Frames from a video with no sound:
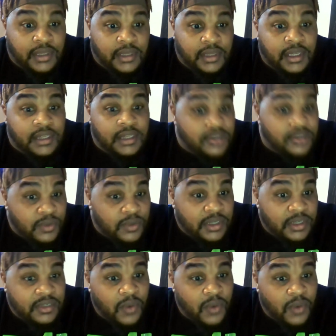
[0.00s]
Hence the
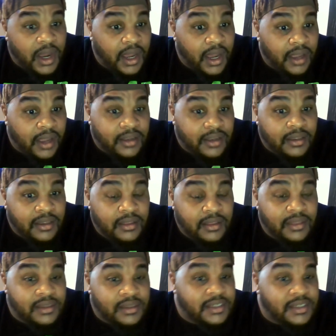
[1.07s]
reason why
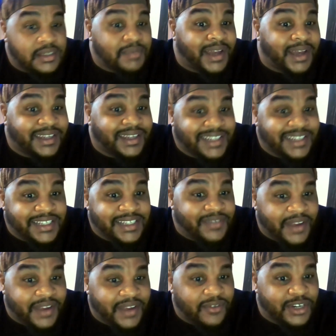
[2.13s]
this is my least
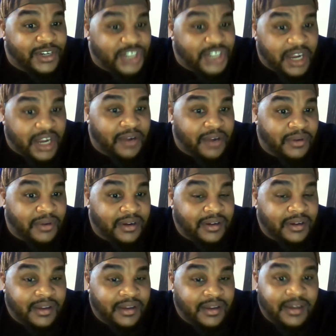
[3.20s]
favorite
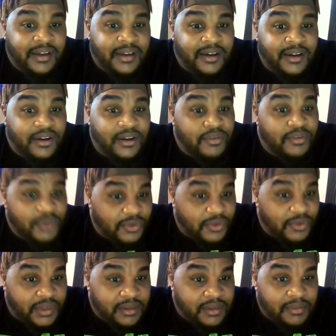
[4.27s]
genre of
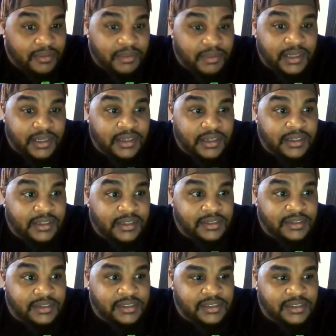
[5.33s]
movie,
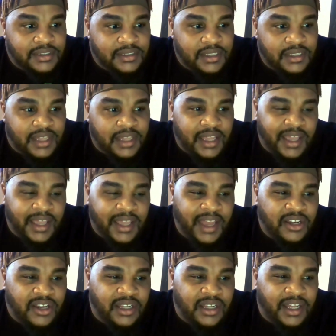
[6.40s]
because they
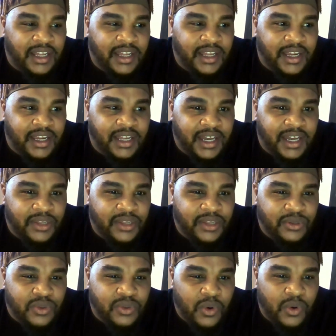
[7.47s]
had like a lot of
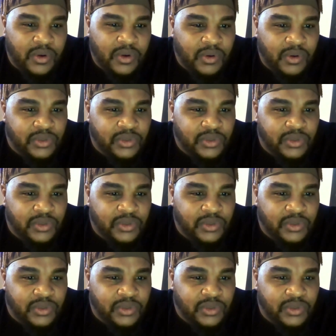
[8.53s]
those quote-unquote